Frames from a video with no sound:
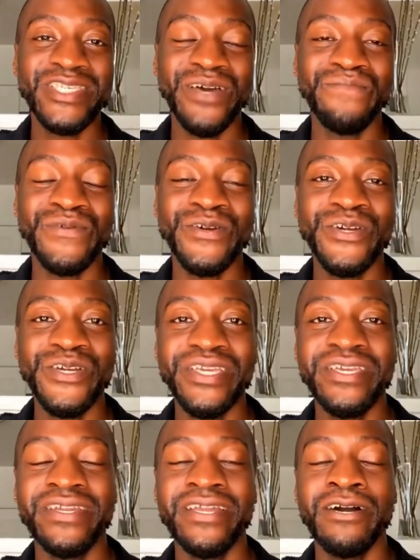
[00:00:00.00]
summer,
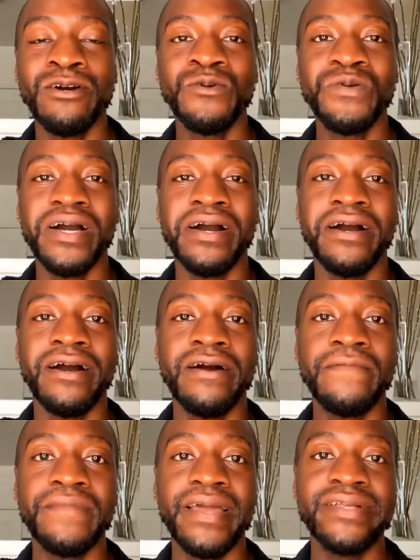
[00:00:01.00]

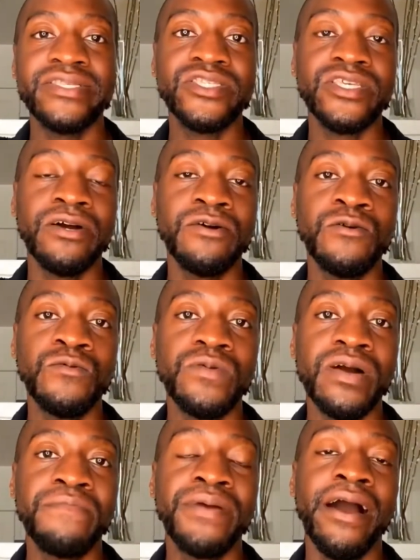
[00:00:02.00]
and so
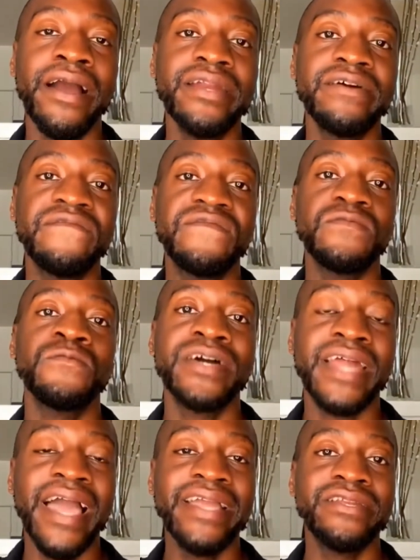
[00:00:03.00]
a part of
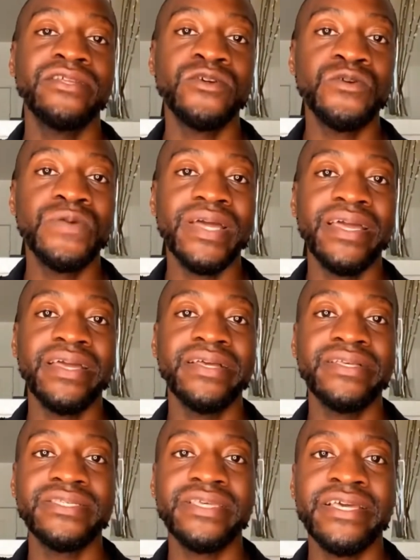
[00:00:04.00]
what I do
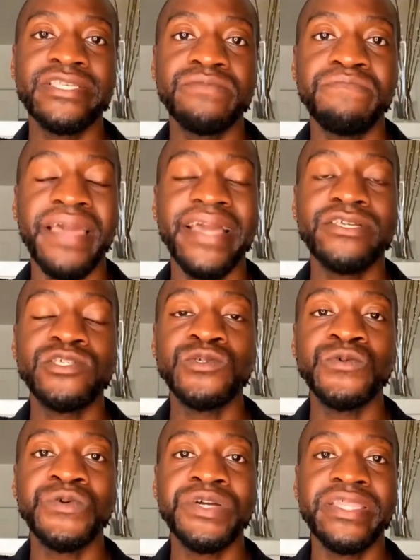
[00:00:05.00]
is make
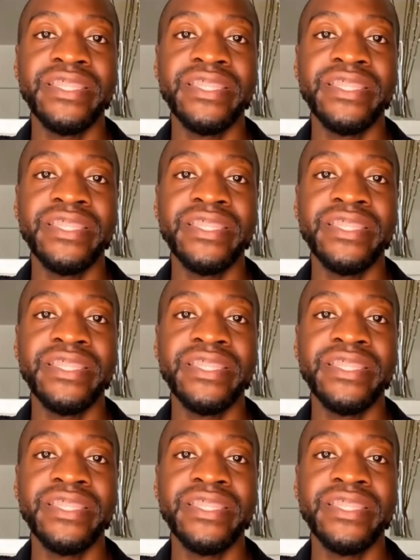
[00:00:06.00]
sure